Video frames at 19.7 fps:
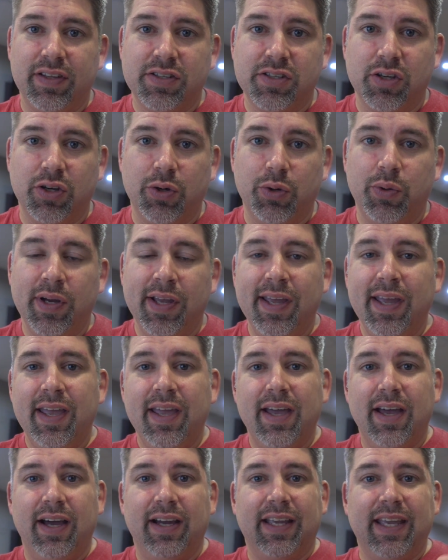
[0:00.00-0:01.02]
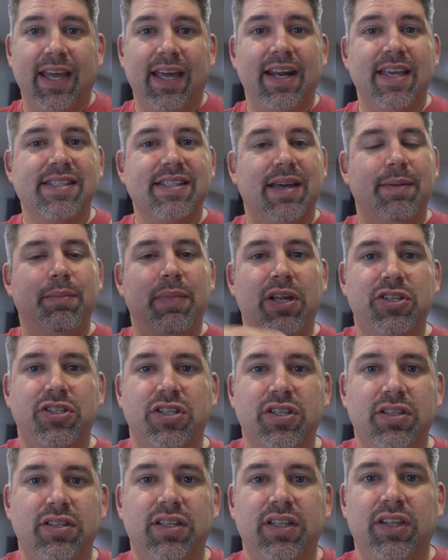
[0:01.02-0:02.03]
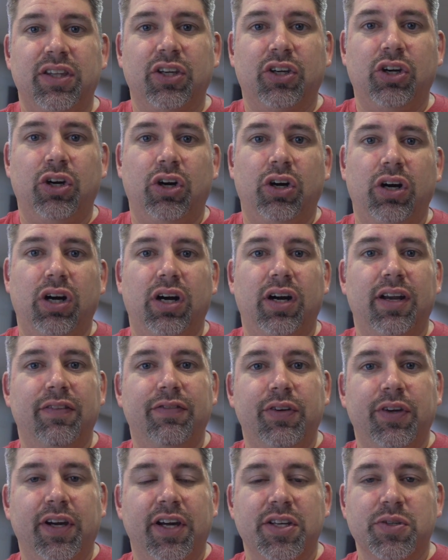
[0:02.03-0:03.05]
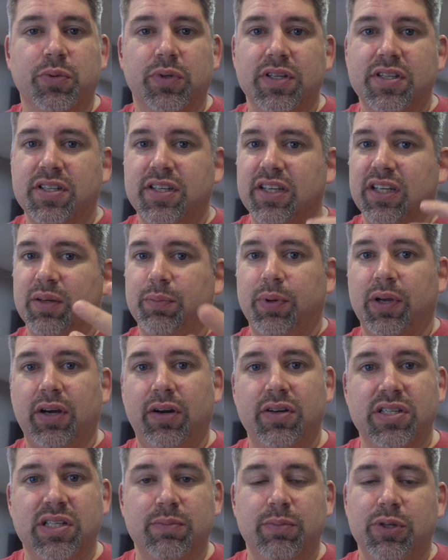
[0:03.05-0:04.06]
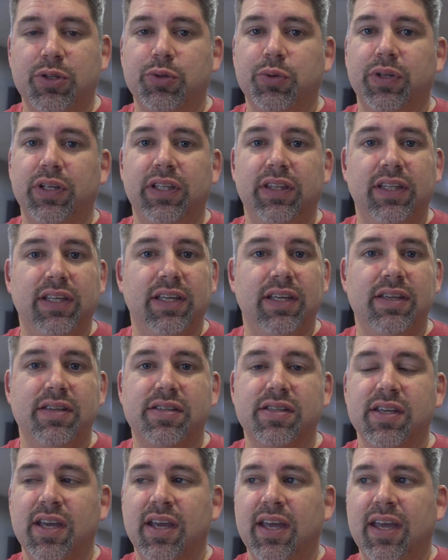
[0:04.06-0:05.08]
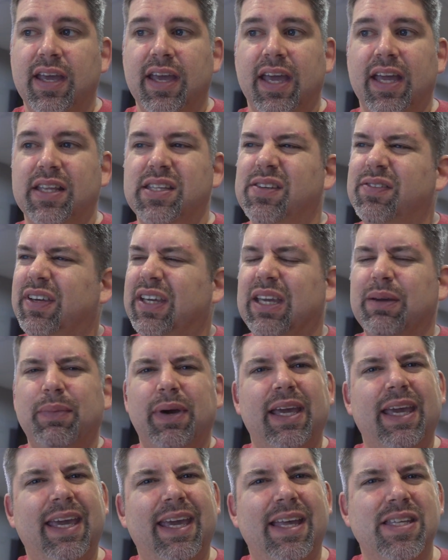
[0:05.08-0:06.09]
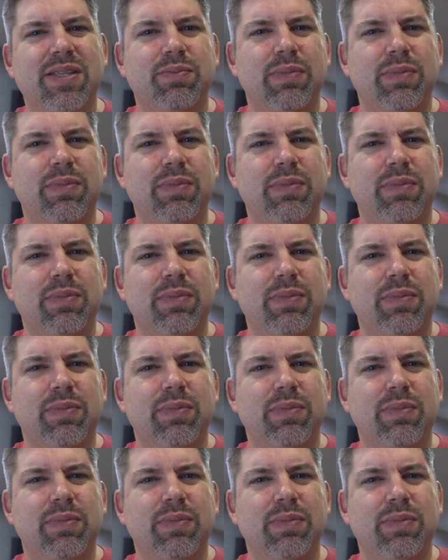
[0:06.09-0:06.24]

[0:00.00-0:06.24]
So again, as I mentioned in the car, if you guys want to see a comparison between these, and see if I can get my hands